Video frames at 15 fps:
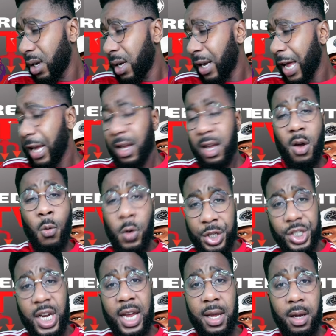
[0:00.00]
Like, we're
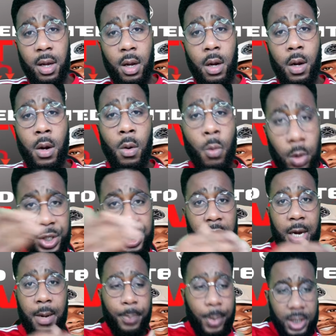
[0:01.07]
shit upon
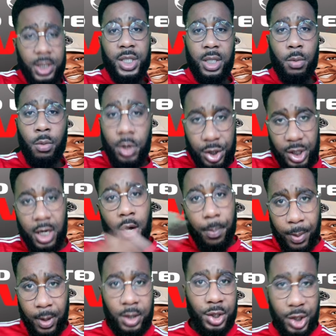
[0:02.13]

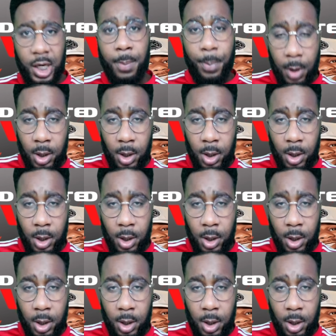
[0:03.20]
shit.